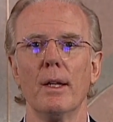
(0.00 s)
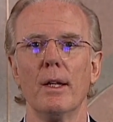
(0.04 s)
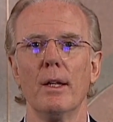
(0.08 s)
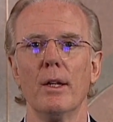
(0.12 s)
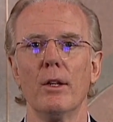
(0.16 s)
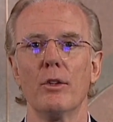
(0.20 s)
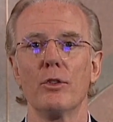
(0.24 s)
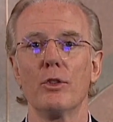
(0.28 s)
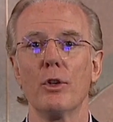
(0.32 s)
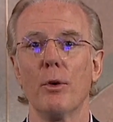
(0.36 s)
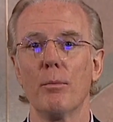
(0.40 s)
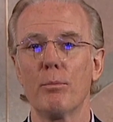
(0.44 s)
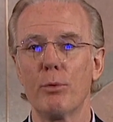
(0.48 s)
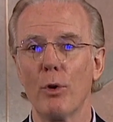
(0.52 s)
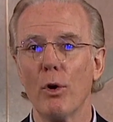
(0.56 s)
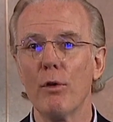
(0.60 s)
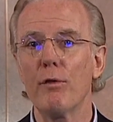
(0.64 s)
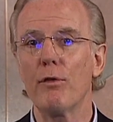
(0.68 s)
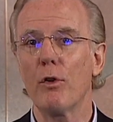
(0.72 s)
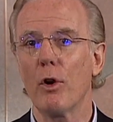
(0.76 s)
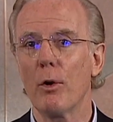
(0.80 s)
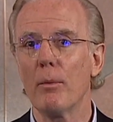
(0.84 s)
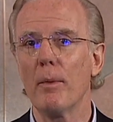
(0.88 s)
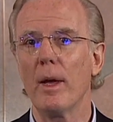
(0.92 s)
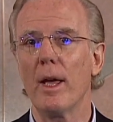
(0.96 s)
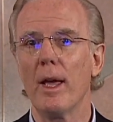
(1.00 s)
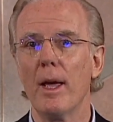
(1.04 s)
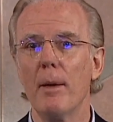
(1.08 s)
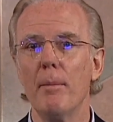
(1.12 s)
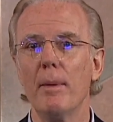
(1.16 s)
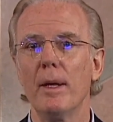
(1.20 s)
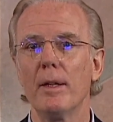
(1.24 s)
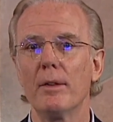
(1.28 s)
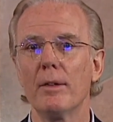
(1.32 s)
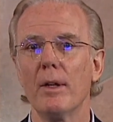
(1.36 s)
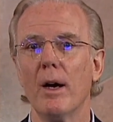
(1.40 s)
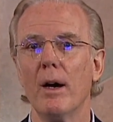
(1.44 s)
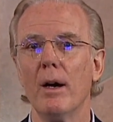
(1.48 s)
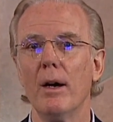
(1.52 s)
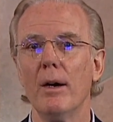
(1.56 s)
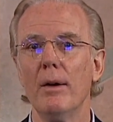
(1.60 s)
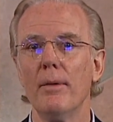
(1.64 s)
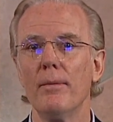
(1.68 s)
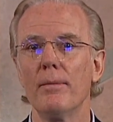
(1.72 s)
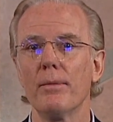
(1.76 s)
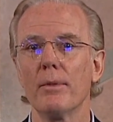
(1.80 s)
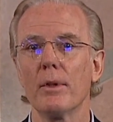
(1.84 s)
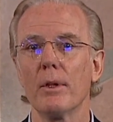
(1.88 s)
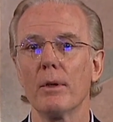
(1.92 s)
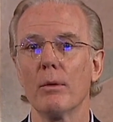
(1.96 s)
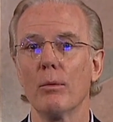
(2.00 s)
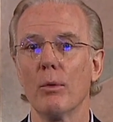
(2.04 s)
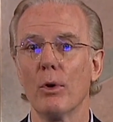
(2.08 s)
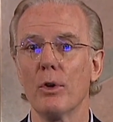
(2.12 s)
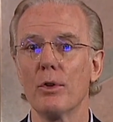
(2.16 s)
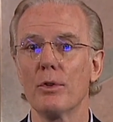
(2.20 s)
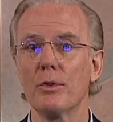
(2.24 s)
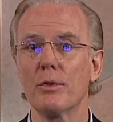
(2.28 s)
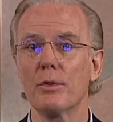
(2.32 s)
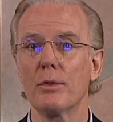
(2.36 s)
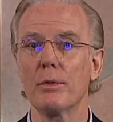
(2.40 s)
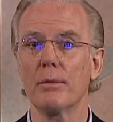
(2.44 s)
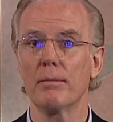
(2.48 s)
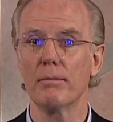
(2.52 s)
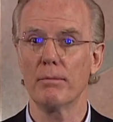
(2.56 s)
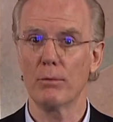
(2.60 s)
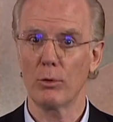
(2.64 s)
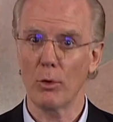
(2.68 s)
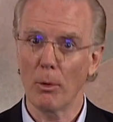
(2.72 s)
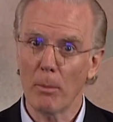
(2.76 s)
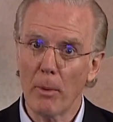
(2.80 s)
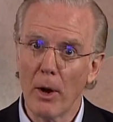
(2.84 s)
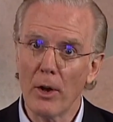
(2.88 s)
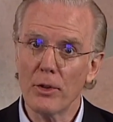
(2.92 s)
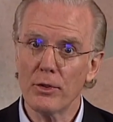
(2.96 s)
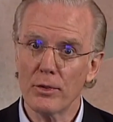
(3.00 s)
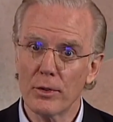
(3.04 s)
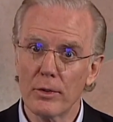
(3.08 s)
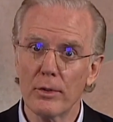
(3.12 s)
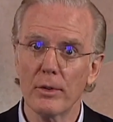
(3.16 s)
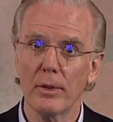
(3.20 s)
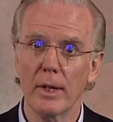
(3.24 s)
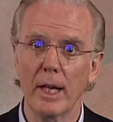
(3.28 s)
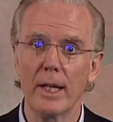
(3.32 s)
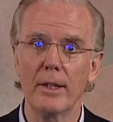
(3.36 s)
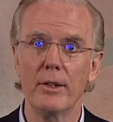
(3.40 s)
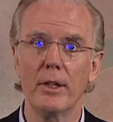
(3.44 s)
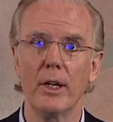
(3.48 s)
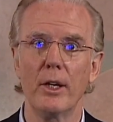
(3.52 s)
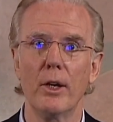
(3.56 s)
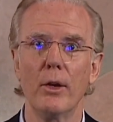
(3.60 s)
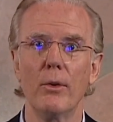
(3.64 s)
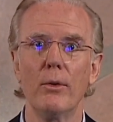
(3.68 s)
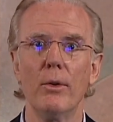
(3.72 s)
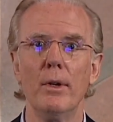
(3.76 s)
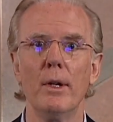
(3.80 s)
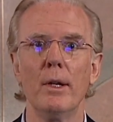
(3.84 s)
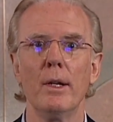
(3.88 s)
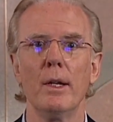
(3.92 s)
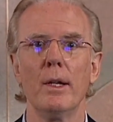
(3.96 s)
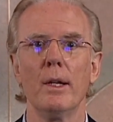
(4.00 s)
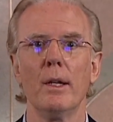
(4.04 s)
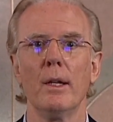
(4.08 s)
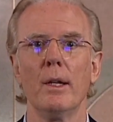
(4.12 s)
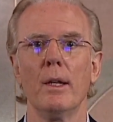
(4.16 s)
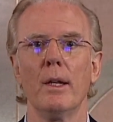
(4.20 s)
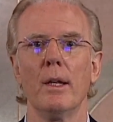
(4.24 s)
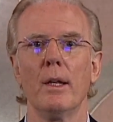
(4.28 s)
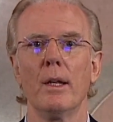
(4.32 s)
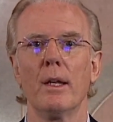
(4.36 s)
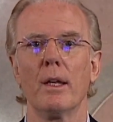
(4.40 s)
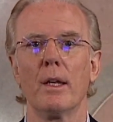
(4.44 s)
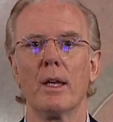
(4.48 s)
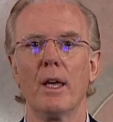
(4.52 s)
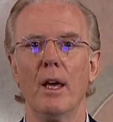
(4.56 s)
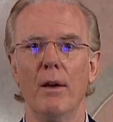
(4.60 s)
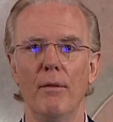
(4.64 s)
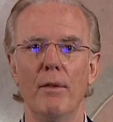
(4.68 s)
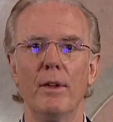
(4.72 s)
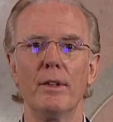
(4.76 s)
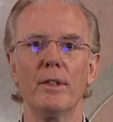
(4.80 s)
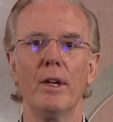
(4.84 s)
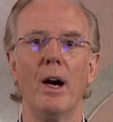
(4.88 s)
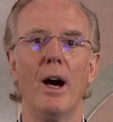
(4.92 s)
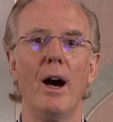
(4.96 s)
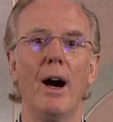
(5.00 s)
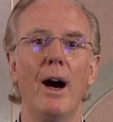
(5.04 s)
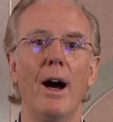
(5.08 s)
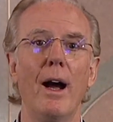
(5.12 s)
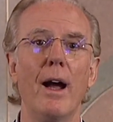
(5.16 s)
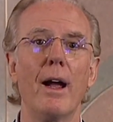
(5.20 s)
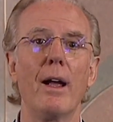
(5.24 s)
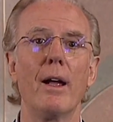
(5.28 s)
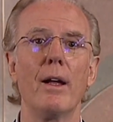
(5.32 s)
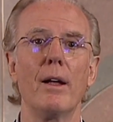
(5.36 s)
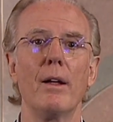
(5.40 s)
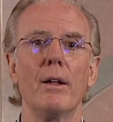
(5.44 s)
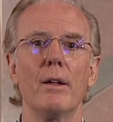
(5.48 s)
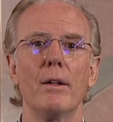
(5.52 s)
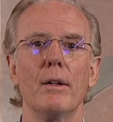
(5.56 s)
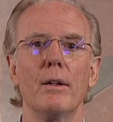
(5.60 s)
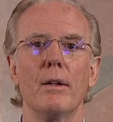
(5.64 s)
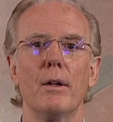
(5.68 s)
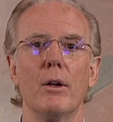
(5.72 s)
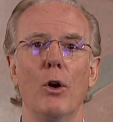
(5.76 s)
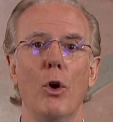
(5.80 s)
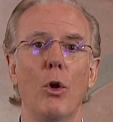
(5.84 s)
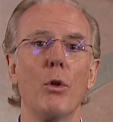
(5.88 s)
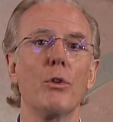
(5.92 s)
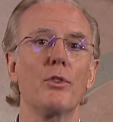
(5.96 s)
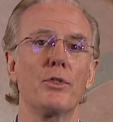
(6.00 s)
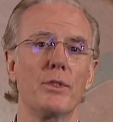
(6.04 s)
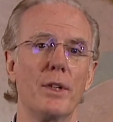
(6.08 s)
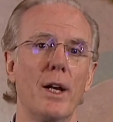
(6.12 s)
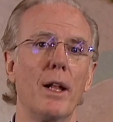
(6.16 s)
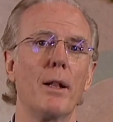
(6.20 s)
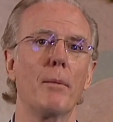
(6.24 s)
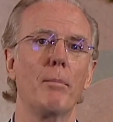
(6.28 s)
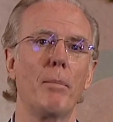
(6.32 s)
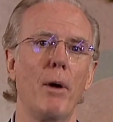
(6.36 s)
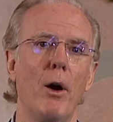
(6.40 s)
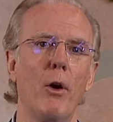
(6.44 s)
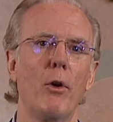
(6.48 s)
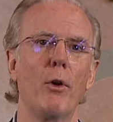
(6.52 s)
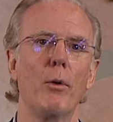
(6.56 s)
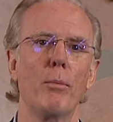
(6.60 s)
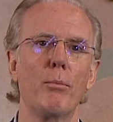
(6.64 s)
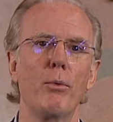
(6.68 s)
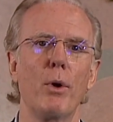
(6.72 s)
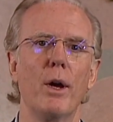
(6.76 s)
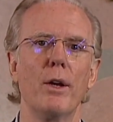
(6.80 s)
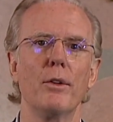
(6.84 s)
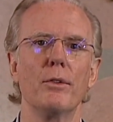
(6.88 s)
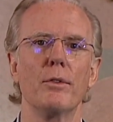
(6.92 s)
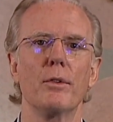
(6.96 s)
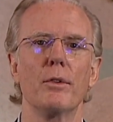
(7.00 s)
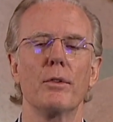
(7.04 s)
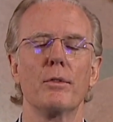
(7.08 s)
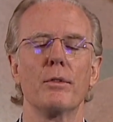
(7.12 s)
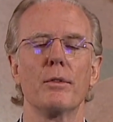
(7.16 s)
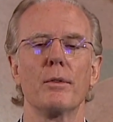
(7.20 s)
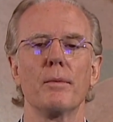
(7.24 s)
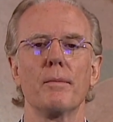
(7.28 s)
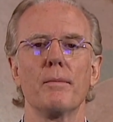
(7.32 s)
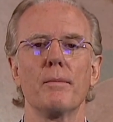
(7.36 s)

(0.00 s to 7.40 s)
So pro-forma EBITDA was robust in the year, given the high wholesale power prices.